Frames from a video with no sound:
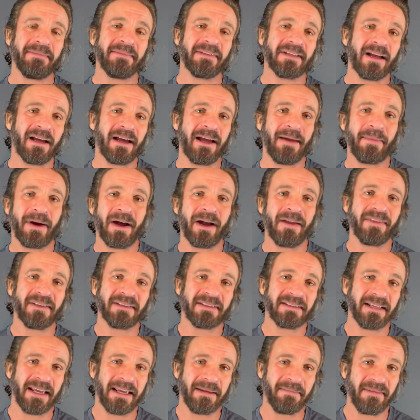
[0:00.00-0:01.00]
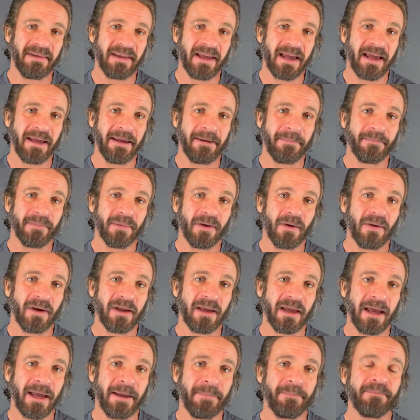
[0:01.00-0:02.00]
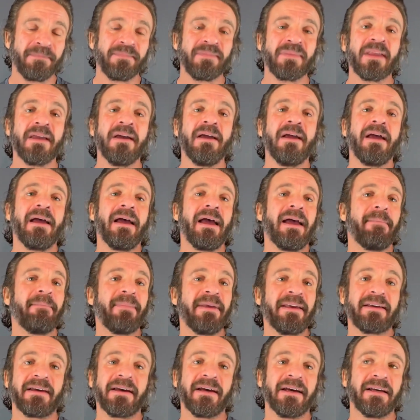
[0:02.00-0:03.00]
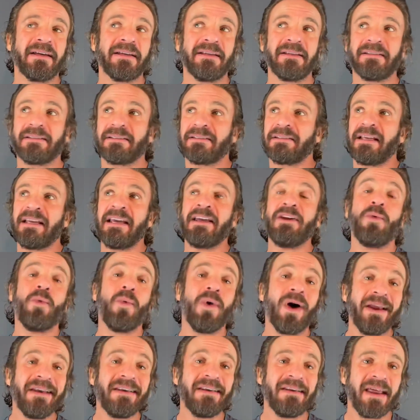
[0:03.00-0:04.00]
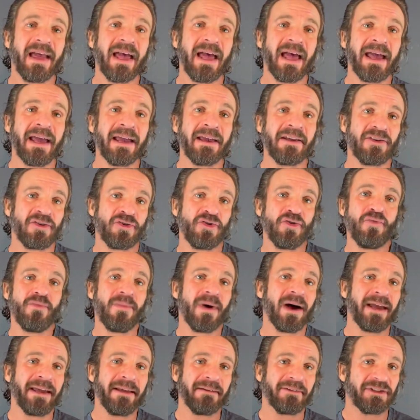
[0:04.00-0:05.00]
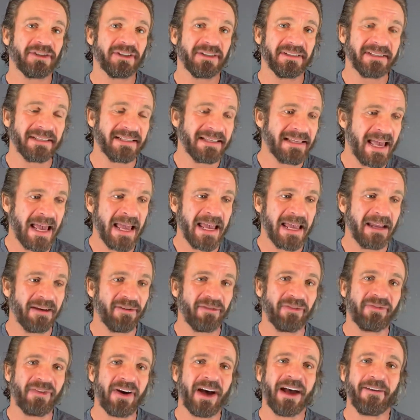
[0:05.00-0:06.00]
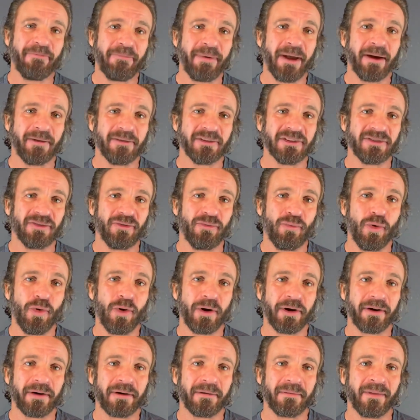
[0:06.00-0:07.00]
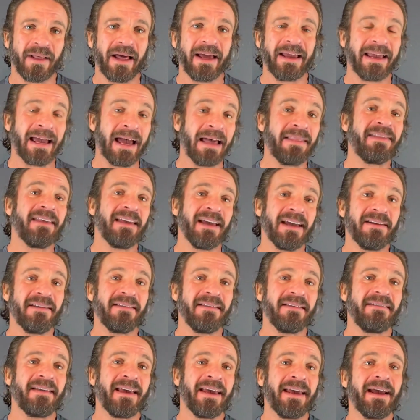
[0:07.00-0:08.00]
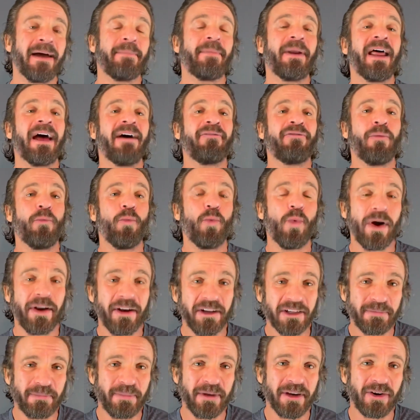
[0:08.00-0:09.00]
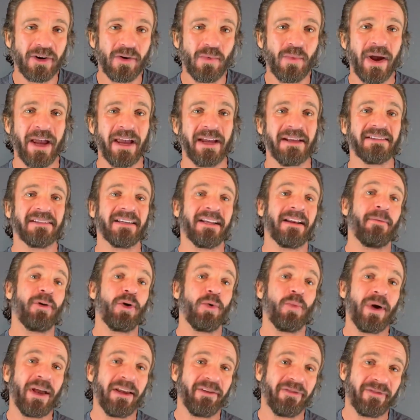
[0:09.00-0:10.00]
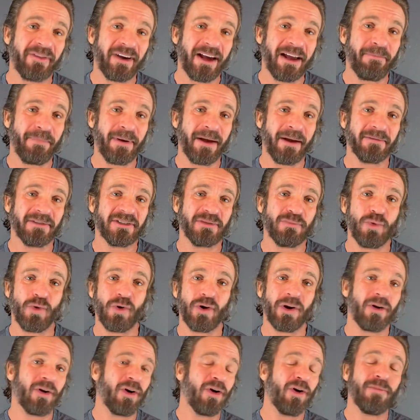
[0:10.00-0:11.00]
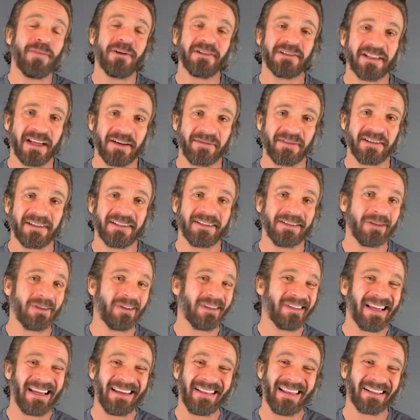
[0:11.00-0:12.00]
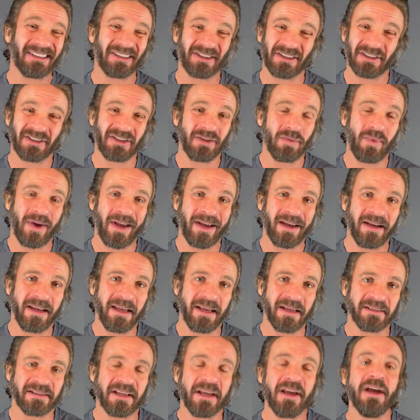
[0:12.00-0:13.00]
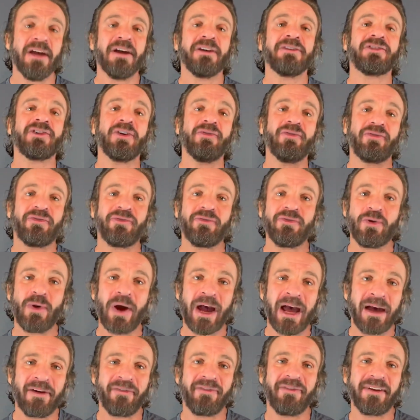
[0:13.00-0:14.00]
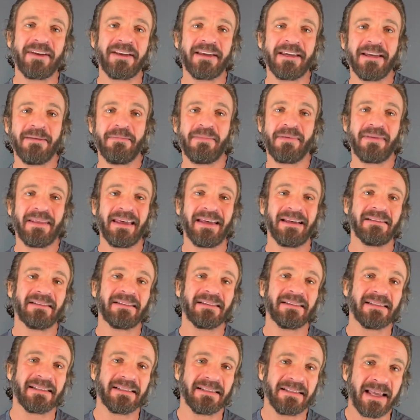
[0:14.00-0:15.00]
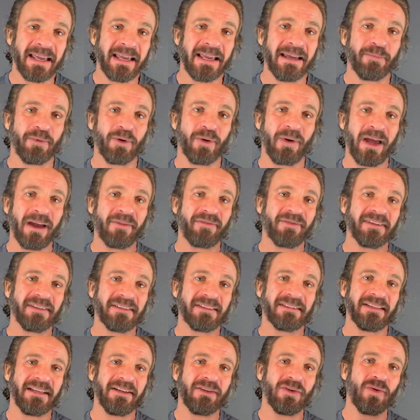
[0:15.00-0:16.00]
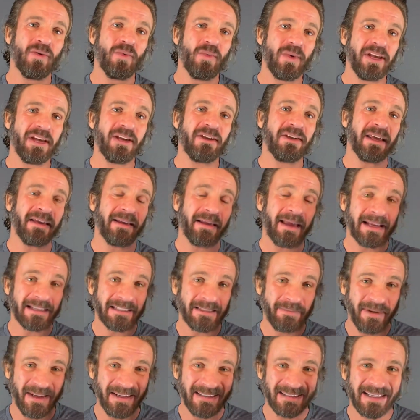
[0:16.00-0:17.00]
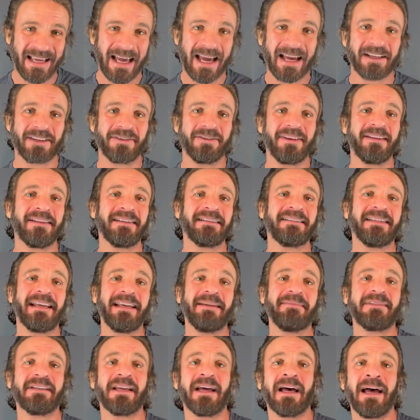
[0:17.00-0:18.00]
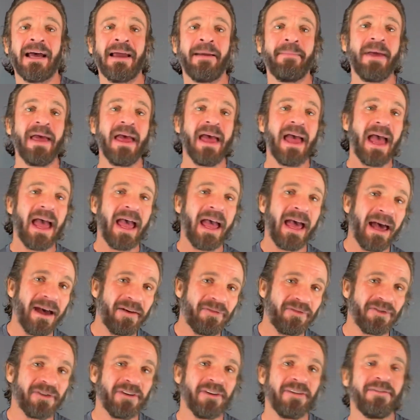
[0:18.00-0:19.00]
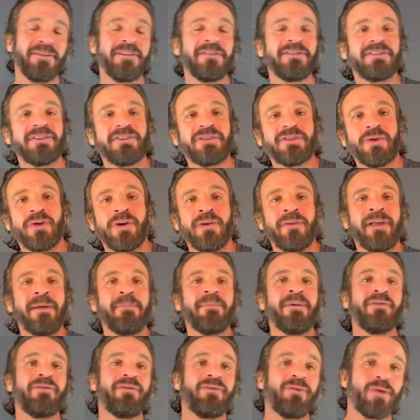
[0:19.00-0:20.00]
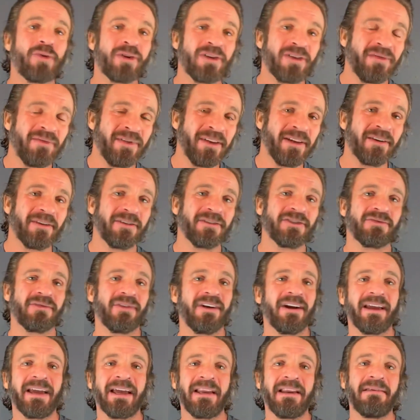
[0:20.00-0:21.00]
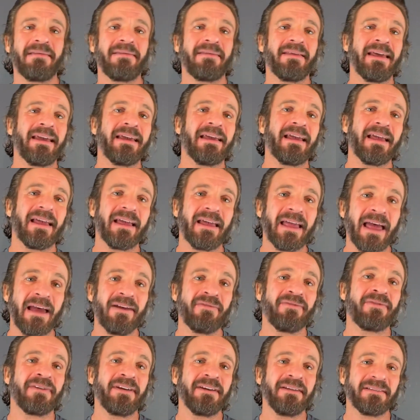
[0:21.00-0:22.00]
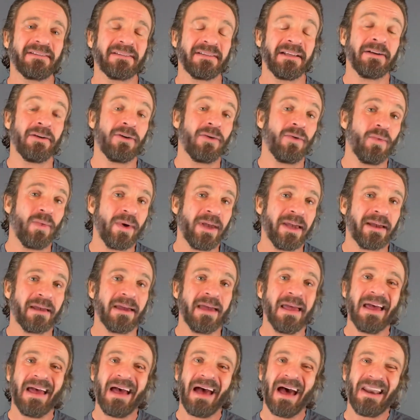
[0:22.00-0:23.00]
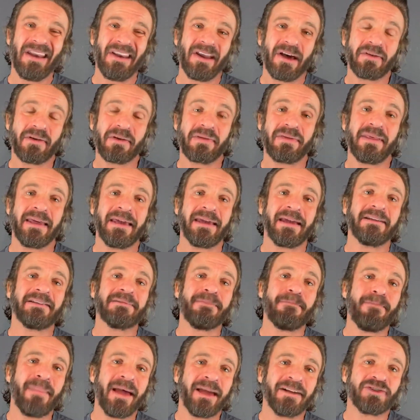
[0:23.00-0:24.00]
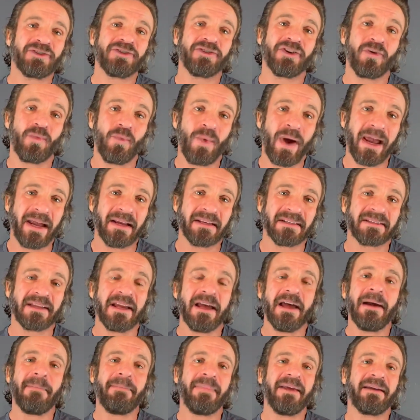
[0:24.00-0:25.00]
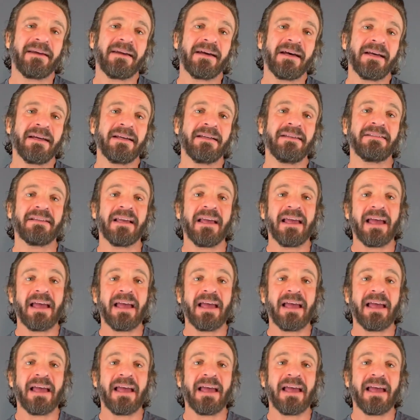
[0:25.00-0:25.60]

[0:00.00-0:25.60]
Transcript: time on the same day, okay? Because in 1 day, you might just gain 5 pounds of water. Like at the end of the day, I'm gonna have a 1 inch bigger waist and I'm gonna weigh 5 pounds more almost every single day. That's just the way it is. So you have to keep things stable. Every single week, it has to be exactly at the same time after you've used the toilet, before you've eaten or drunk anything, every single week. Another thing is measure your waist, because